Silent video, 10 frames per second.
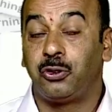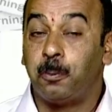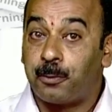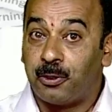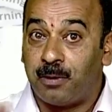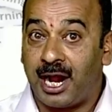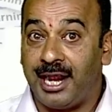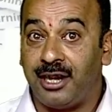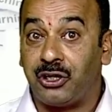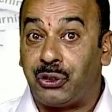to
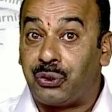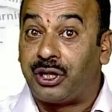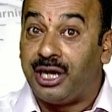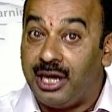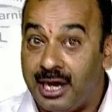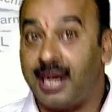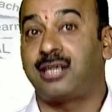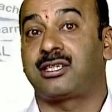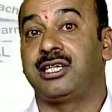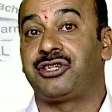provide, to
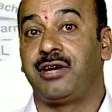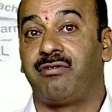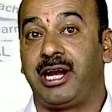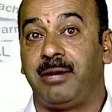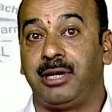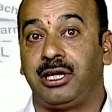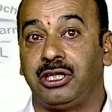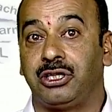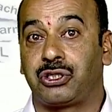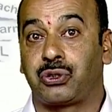create such environment
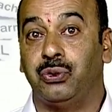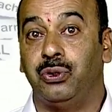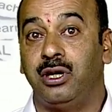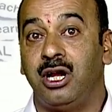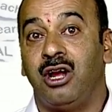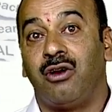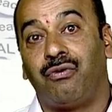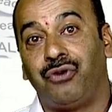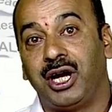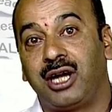in the school
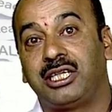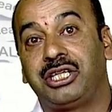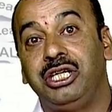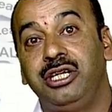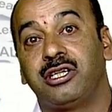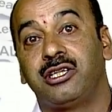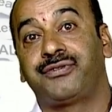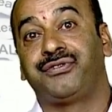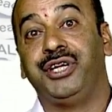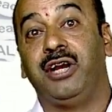where the
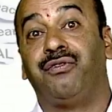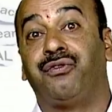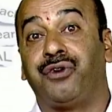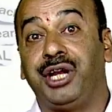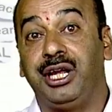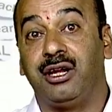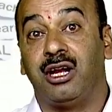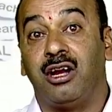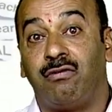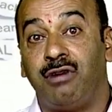teachers feel
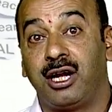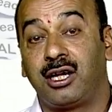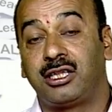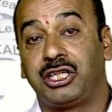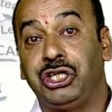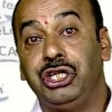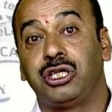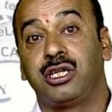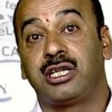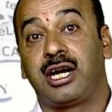free, where the
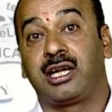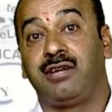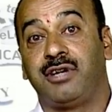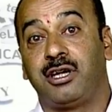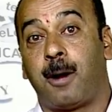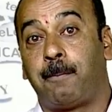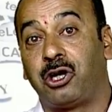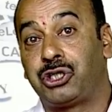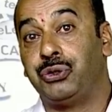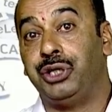teachers are given
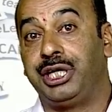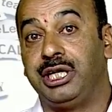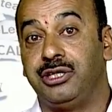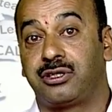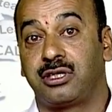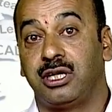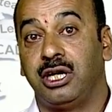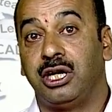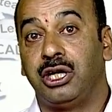opportunities